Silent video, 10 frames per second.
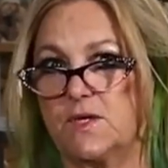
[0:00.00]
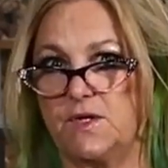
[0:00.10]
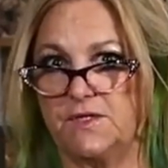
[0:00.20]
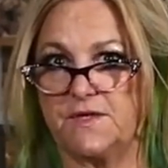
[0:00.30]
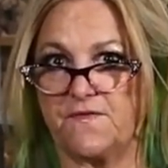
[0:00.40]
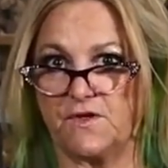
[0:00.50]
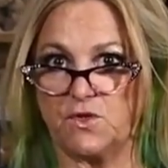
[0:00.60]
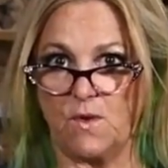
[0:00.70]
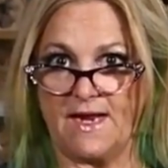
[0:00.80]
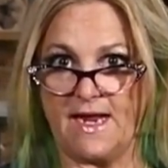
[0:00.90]
use it for
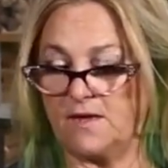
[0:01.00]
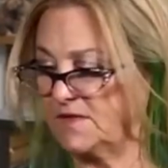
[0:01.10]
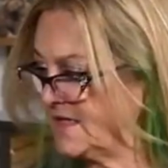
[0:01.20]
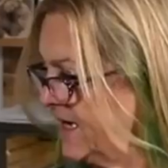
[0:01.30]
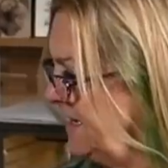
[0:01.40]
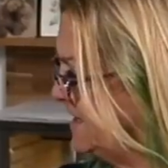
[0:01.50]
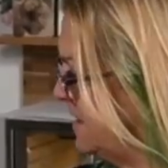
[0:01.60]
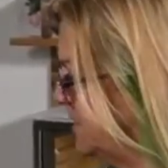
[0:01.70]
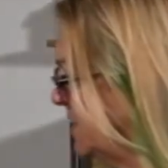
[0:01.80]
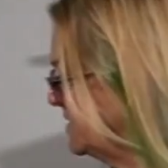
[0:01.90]
20-ounce skinny
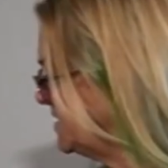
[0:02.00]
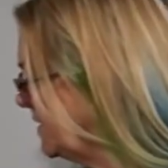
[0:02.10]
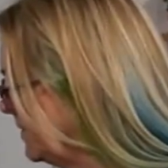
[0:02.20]
tumblers,